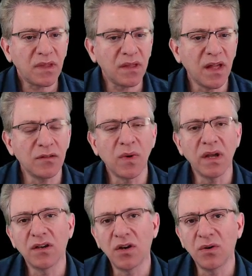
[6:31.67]
That's
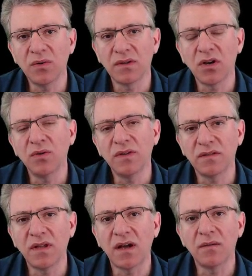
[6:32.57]
why code
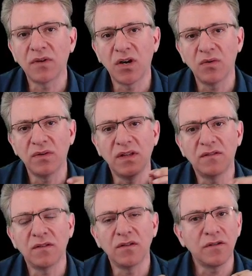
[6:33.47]
is dumb. Code
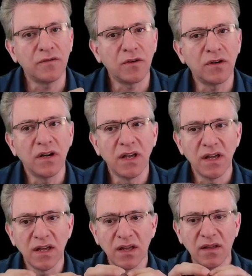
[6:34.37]
needs to look for
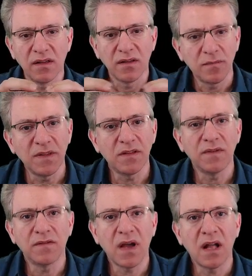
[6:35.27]

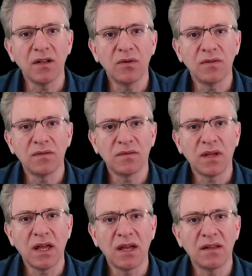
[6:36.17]
specific values
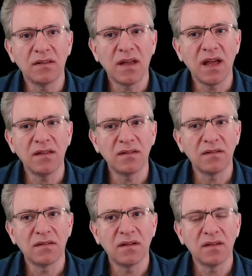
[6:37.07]
and
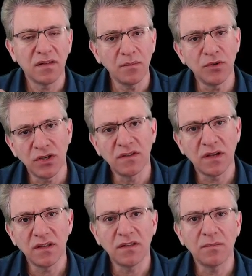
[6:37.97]
has assumptions
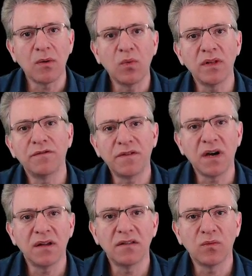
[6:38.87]
in it about what it
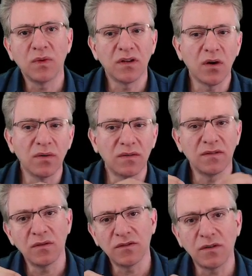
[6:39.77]
finds when it
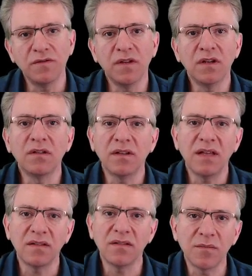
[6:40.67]
goes to a certain field. It
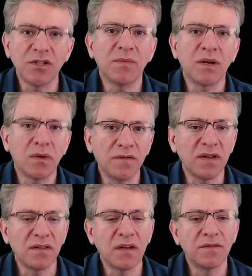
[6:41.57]
has an assumption about what it
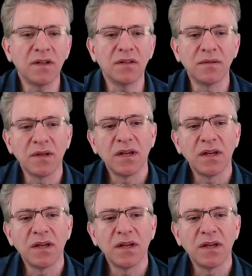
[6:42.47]
finds in that field.